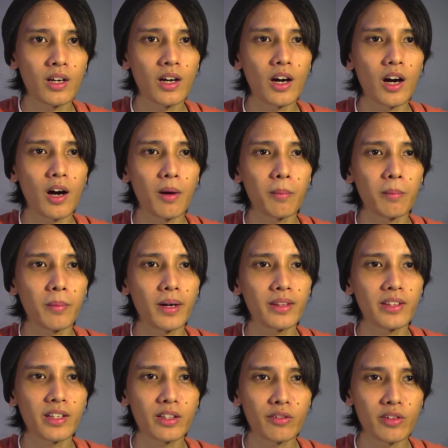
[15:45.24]
At
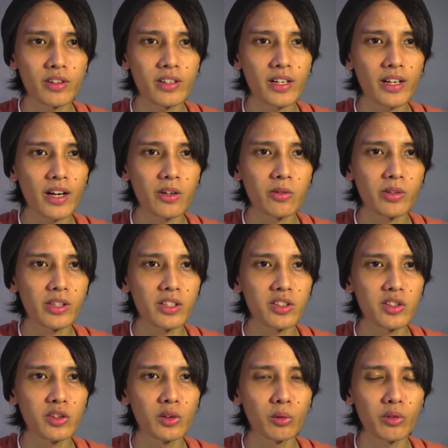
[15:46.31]
the end of the day, I really
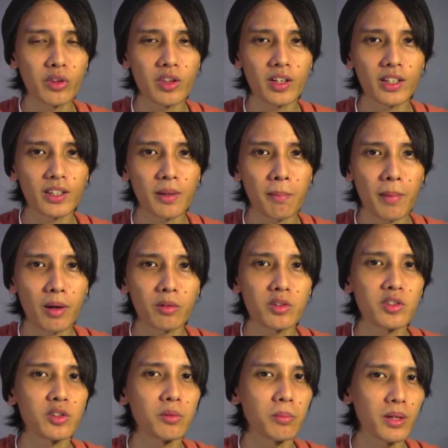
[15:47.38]
just don't think it
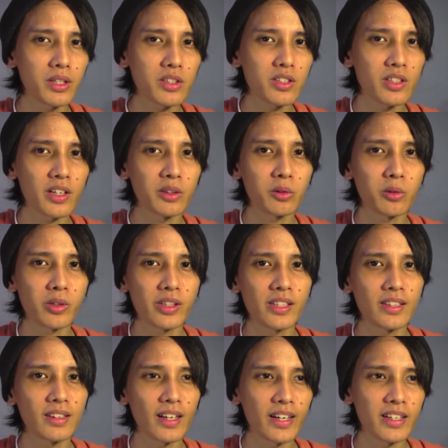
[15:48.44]
amounts to much. I don't really
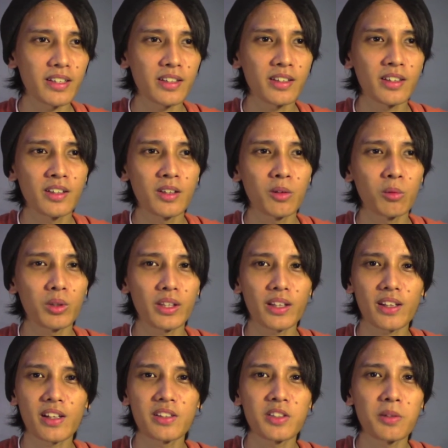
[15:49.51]
like what it
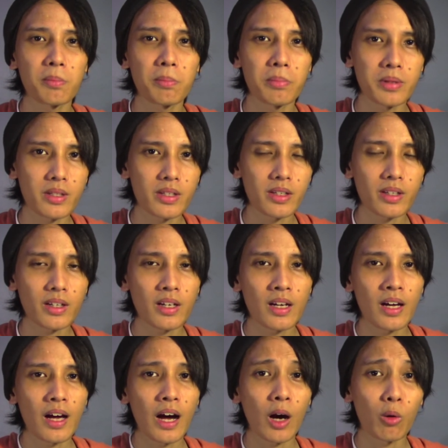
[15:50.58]
ends up being.
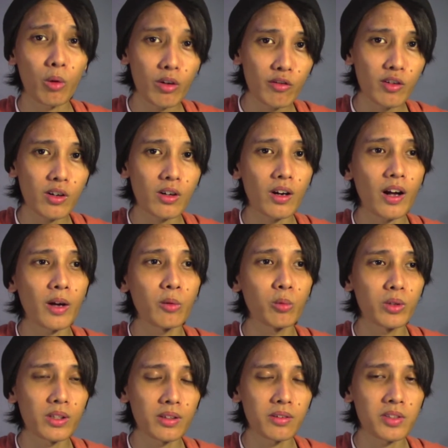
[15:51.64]
However, I
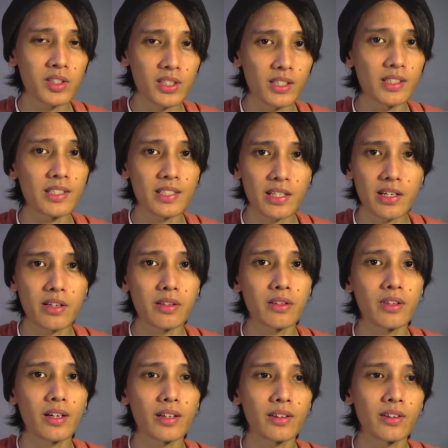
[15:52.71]
will still say
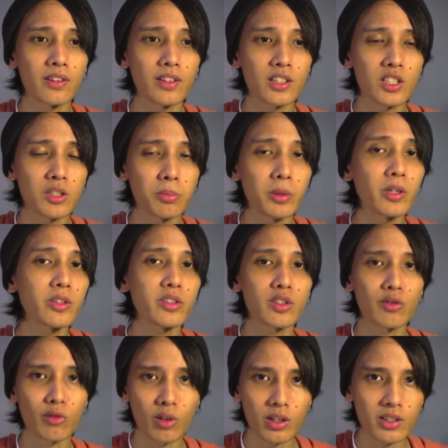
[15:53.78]
that the experience
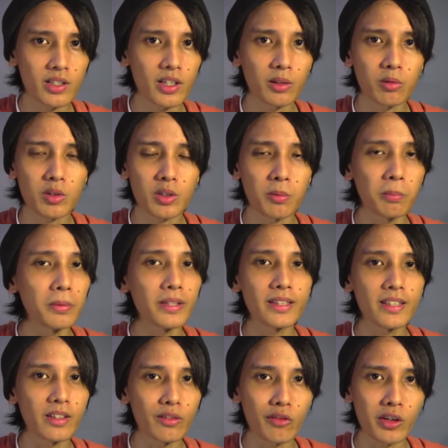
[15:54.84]
of watching it was
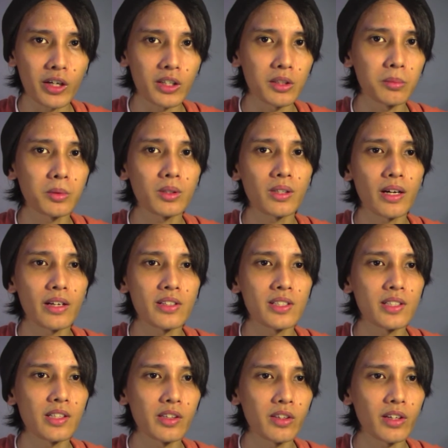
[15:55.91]
completely unforgettable. I
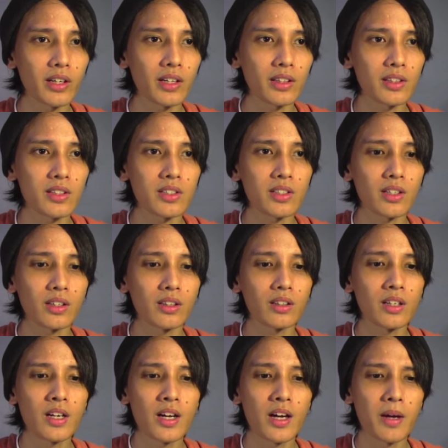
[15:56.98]
still think it is an
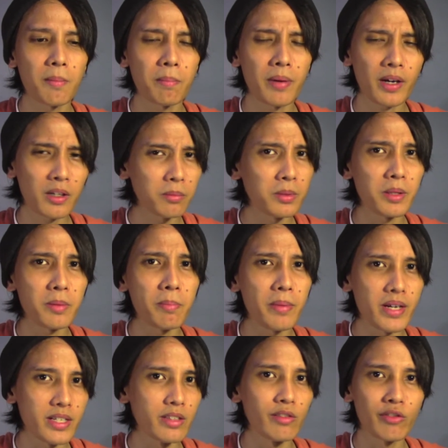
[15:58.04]
impeccably
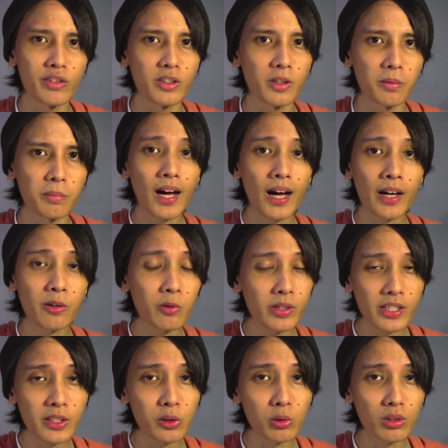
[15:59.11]
made film. I
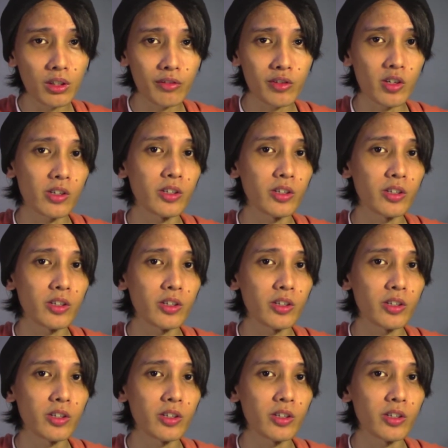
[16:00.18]
really do love Charlie